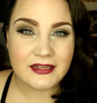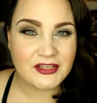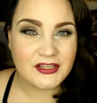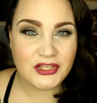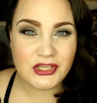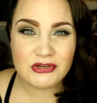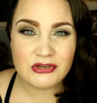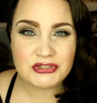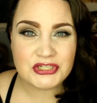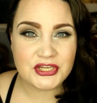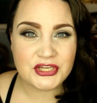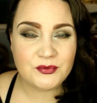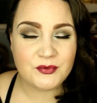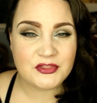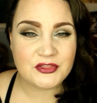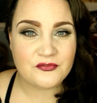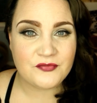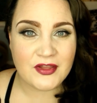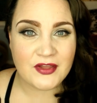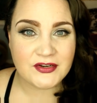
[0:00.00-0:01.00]
Like usually
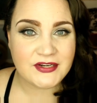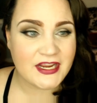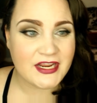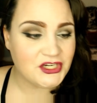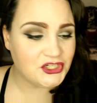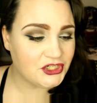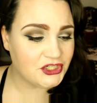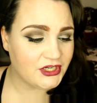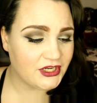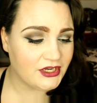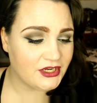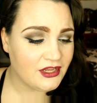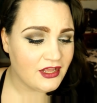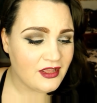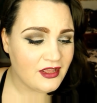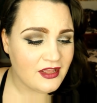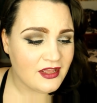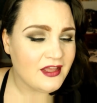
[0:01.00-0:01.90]
with the foundation,